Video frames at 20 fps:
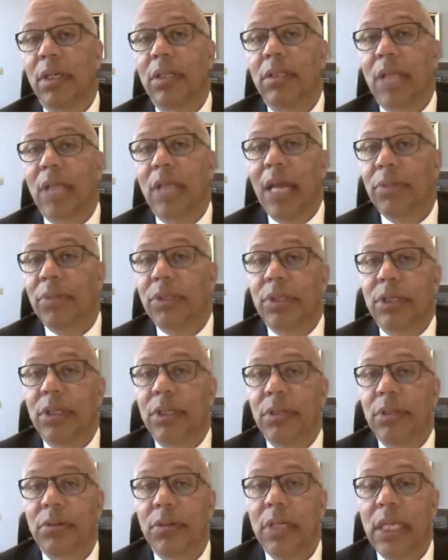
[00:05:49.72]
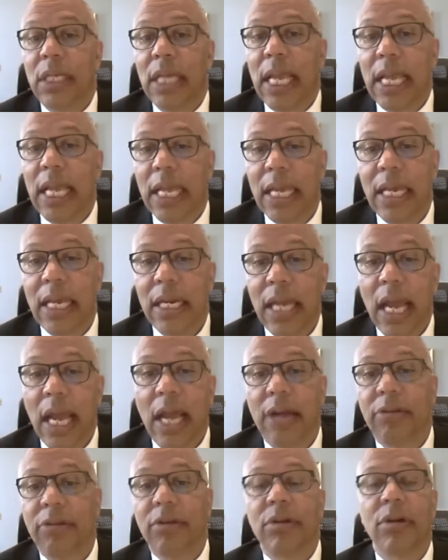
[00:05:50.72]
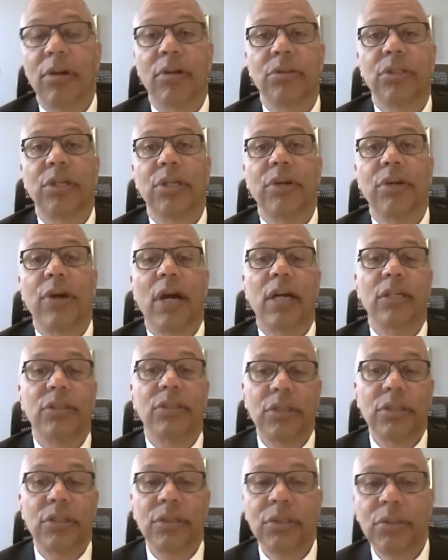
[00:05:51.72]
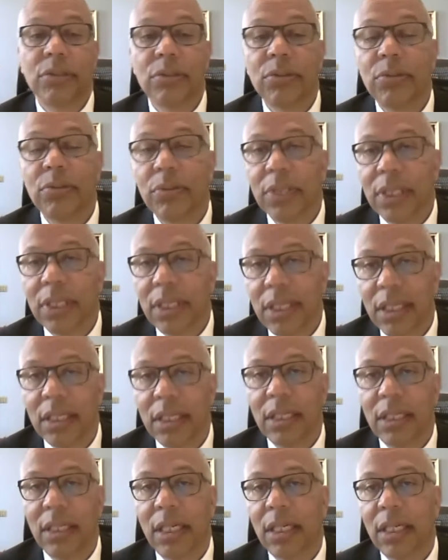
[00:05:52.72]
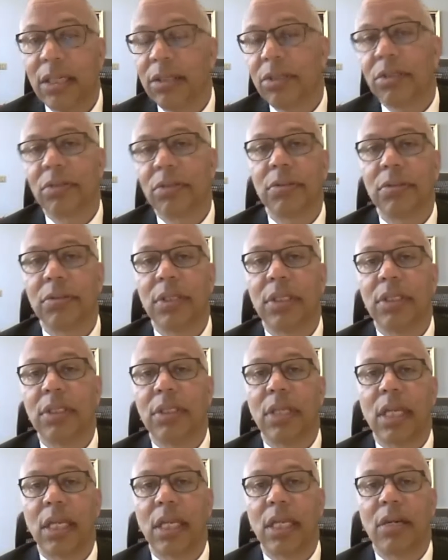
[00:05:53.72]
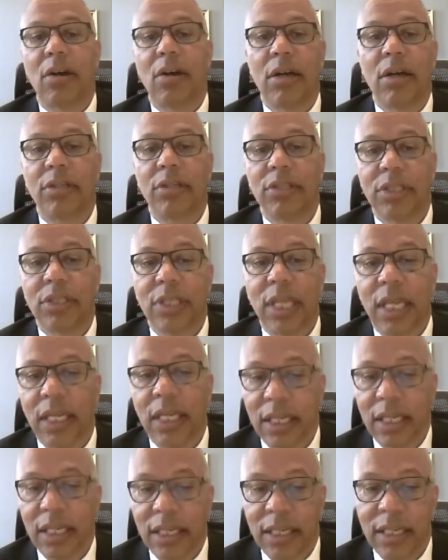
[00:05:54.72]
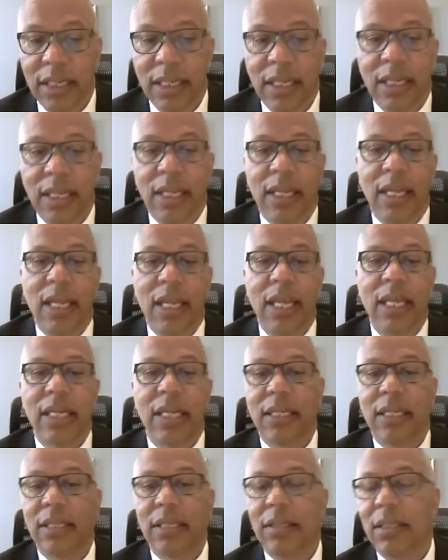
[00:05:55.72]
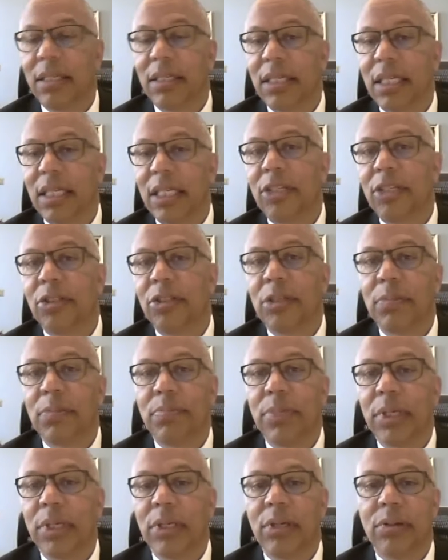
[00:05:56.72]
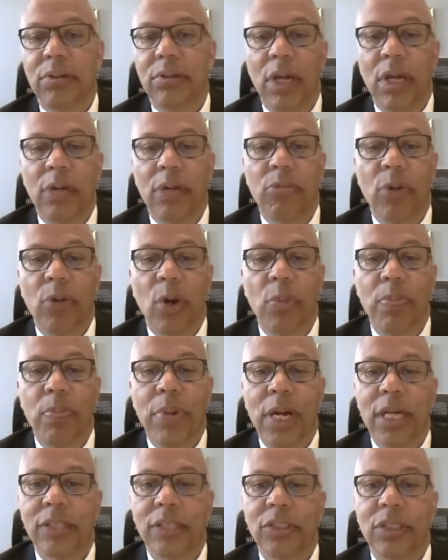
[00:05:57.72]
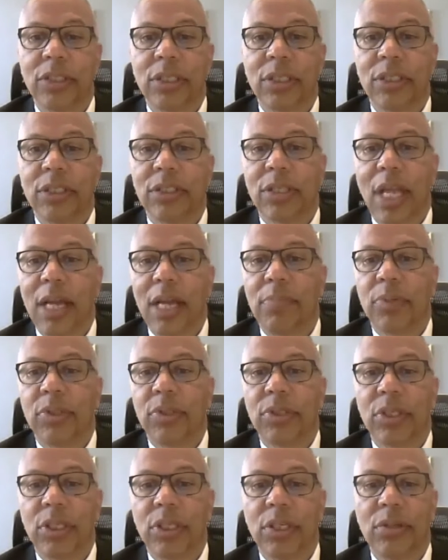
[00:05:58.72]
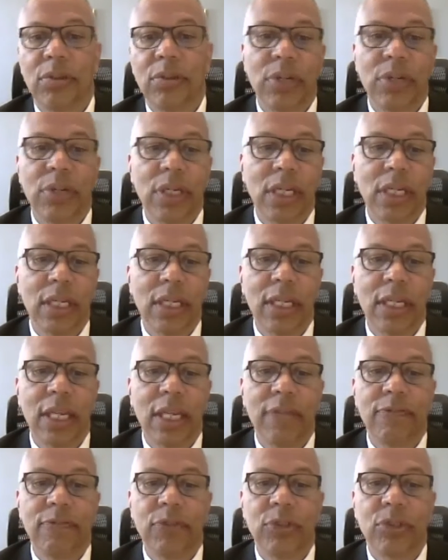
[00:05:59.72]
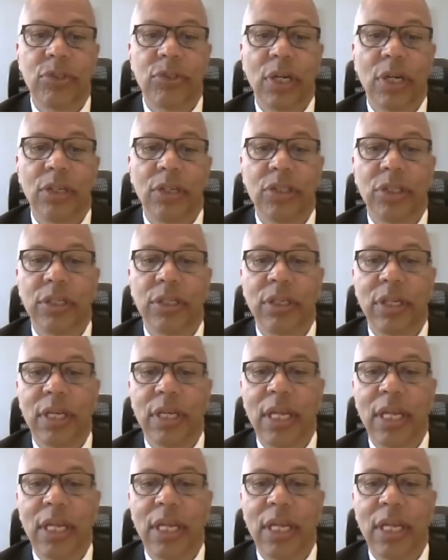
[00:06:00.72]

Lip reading: Cybersecurity and agriculture are two key industries in our state. And the need to build a robust cybersecurity infrastructure,